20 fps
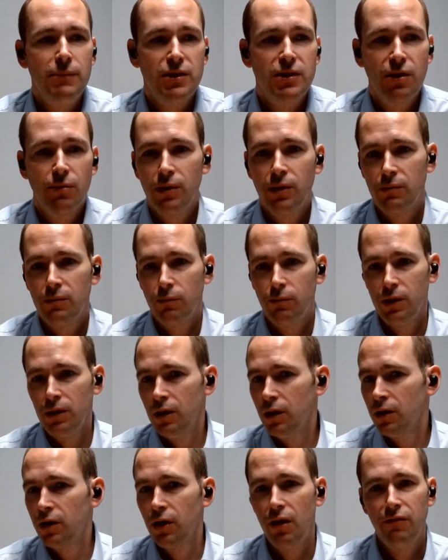So we'll
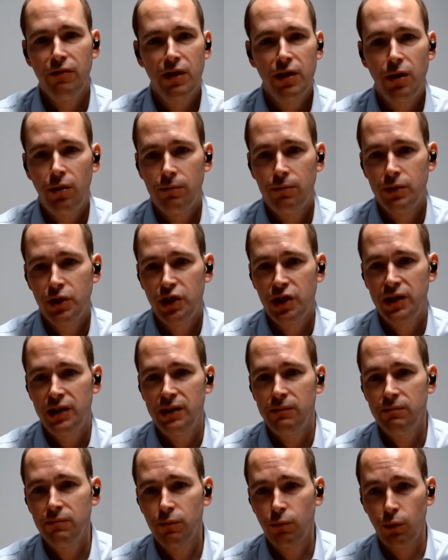look over the whole
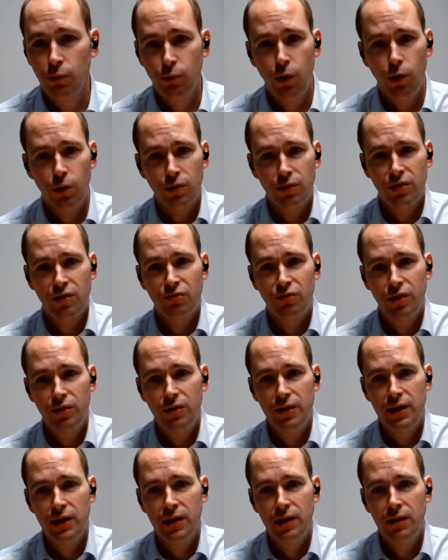machine. We'll walk
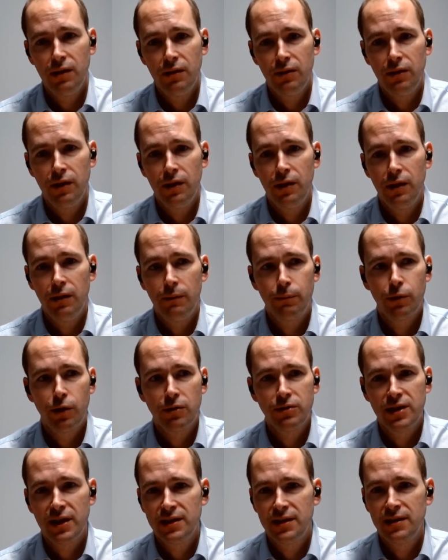through the
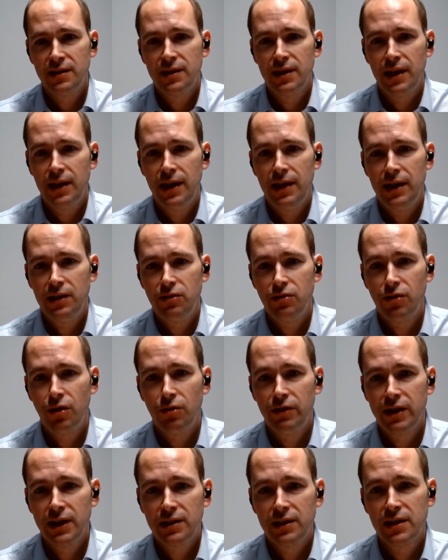process
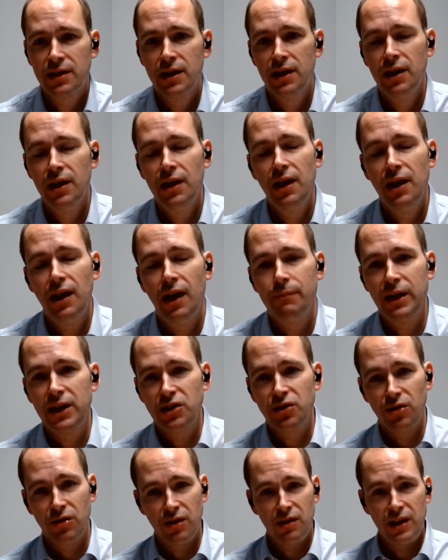drawings and
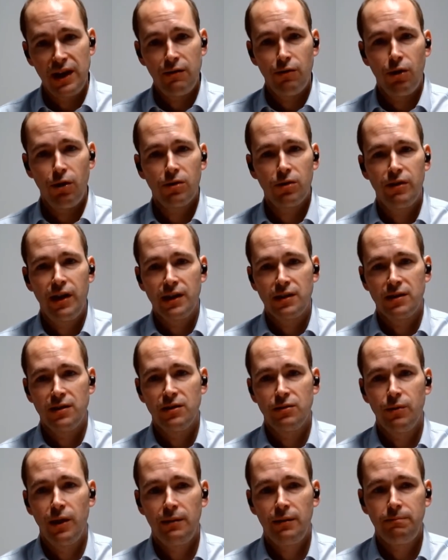make sure that they're all correct
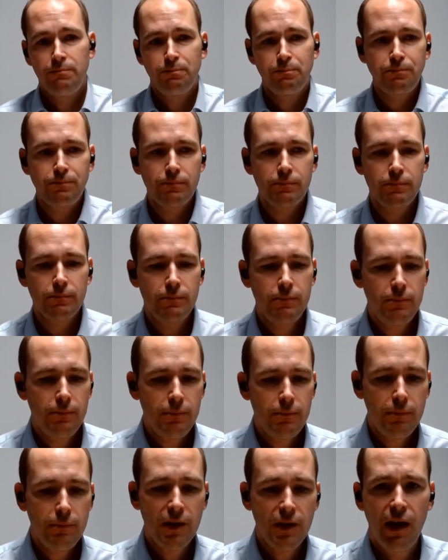as well.
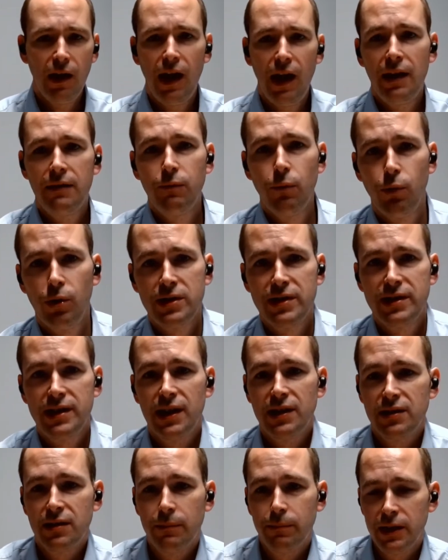And once
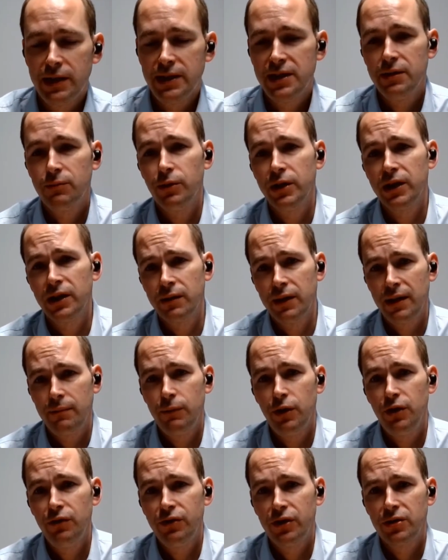that's completed, we can
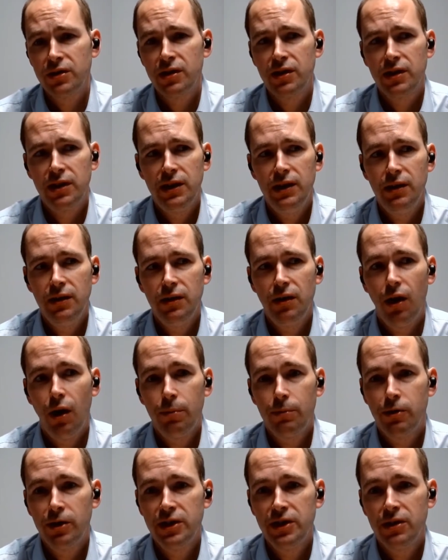then move on to the
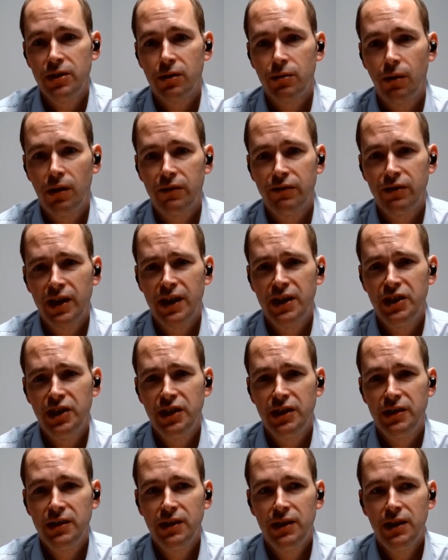operational
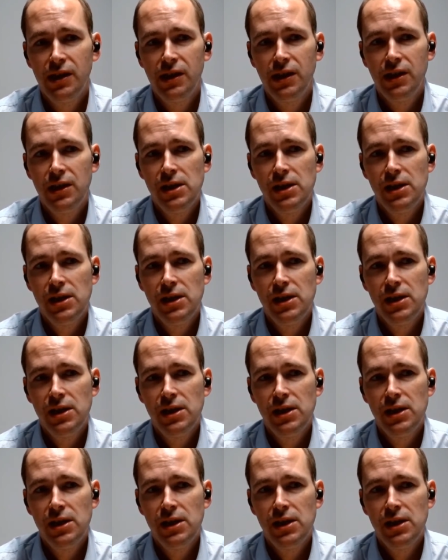qualification.